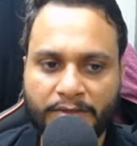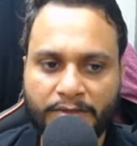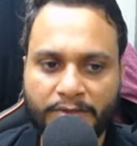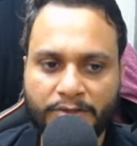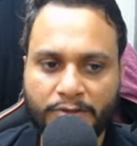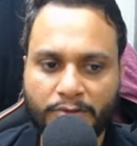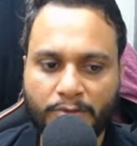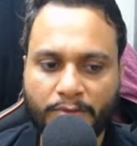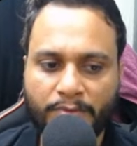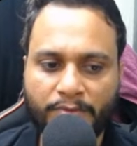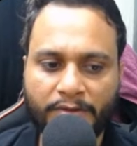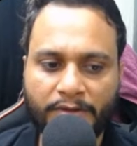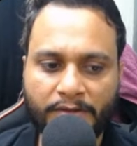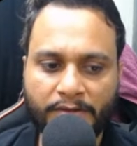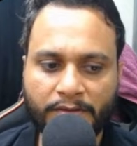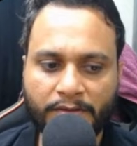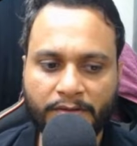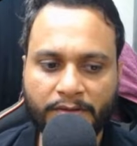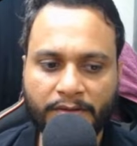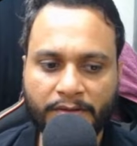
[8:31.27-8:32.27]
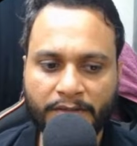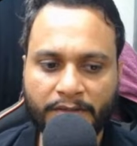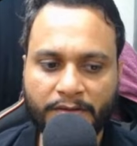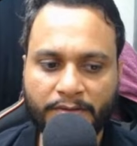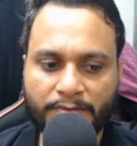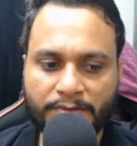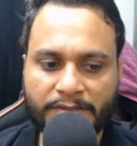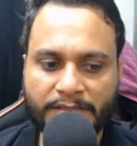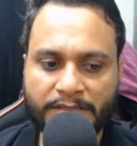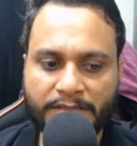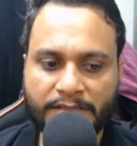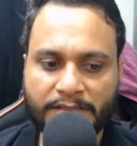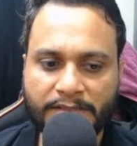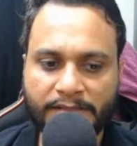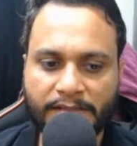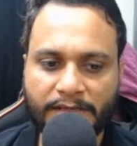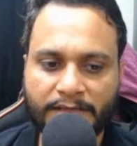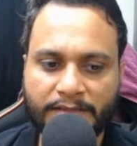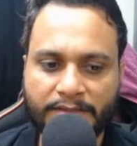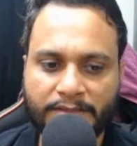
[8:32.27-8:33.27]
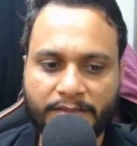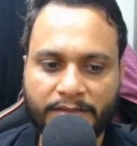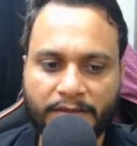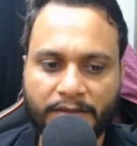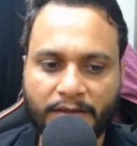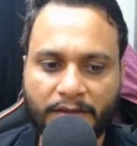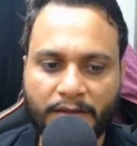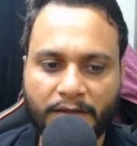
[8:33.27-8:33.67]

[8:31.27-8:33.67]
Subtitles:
So we will give 6 as an answer.